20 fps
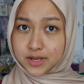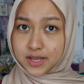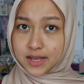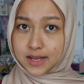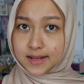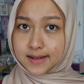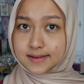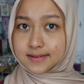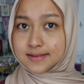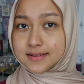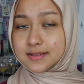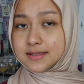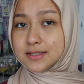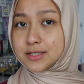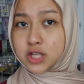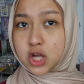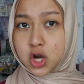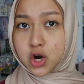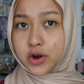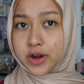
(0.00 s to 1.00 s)
again.
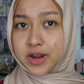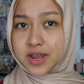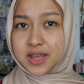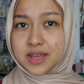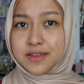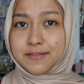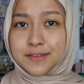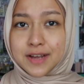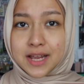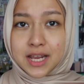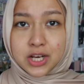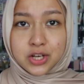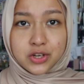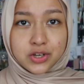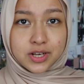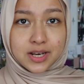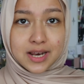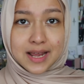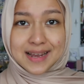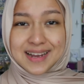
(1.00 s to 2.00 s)
Sorry if I
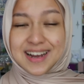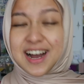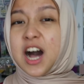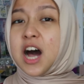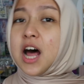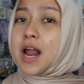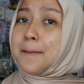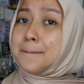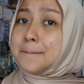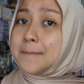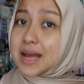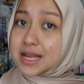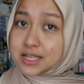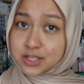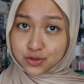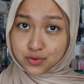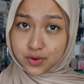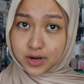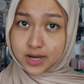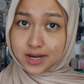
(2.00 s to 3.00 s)
look like a hot
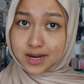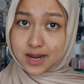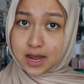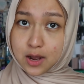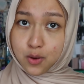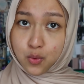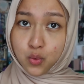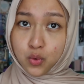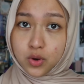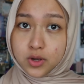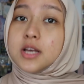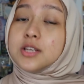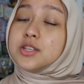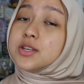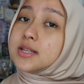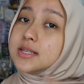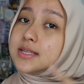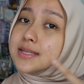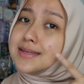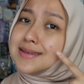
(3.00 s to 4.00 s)
mess right now. As you
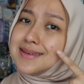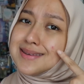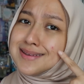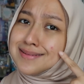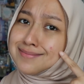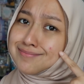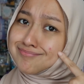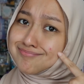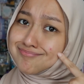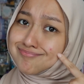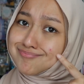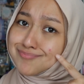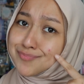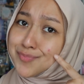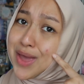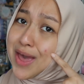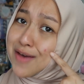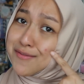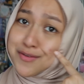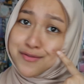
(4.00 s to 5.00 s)
can see,
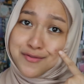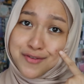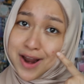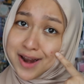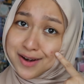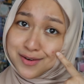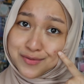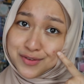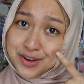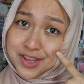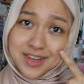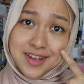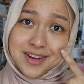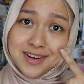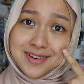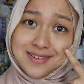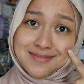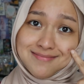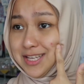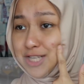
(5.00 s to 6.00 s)
we have a friend over
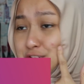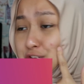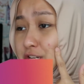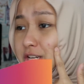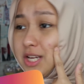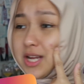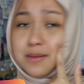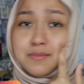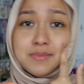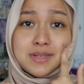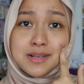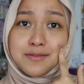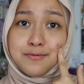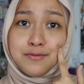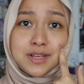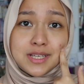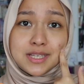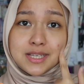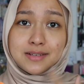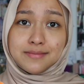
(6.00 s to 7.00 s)
here. She comes and
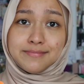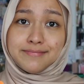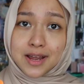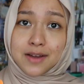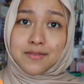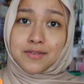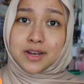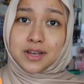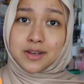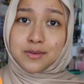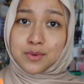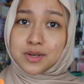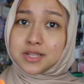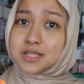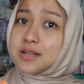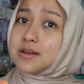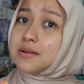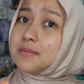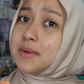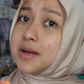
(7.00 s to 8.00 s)
visit every once
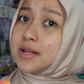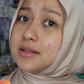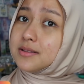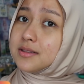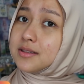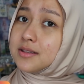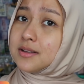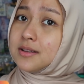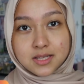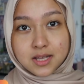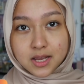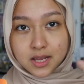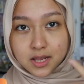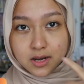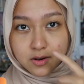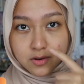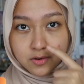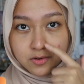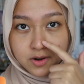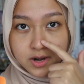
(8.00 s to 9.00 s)
in a month. So I can
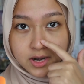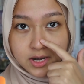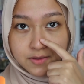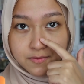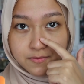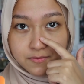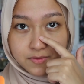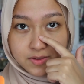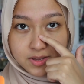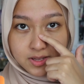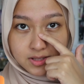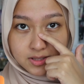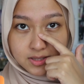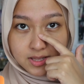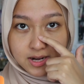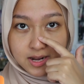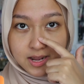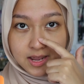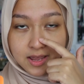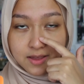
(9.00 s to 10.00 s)
already feel
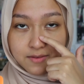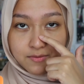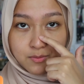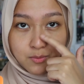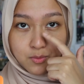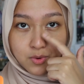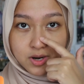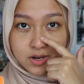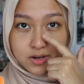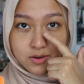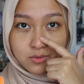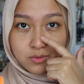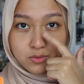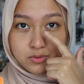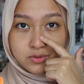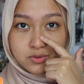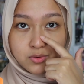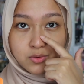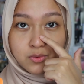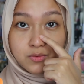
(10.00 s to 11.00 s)
that I have one
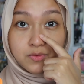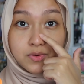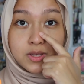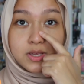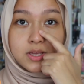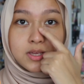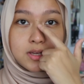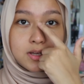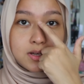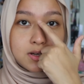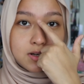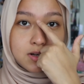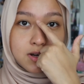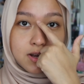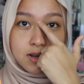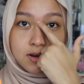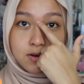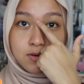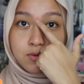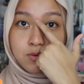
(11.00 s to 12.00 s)
also over here
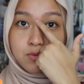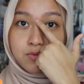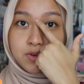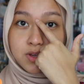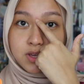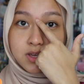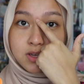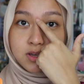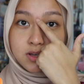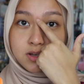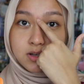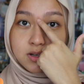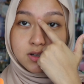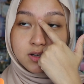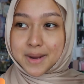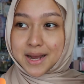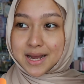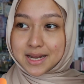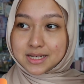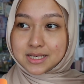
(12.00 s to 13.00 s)
and over here.
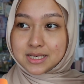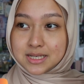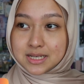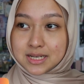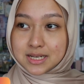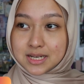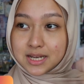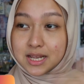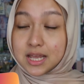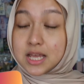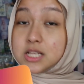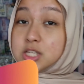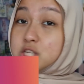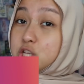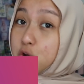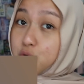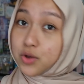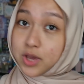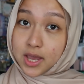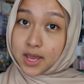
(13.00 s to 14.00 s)
But it's
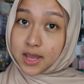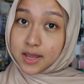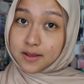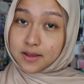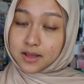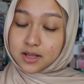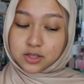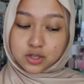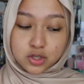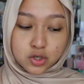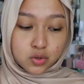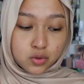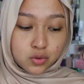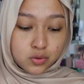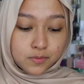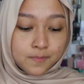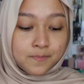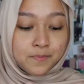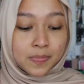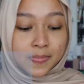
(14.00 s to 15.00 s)
okay, it's
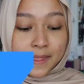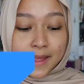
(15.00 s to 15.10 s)
cool.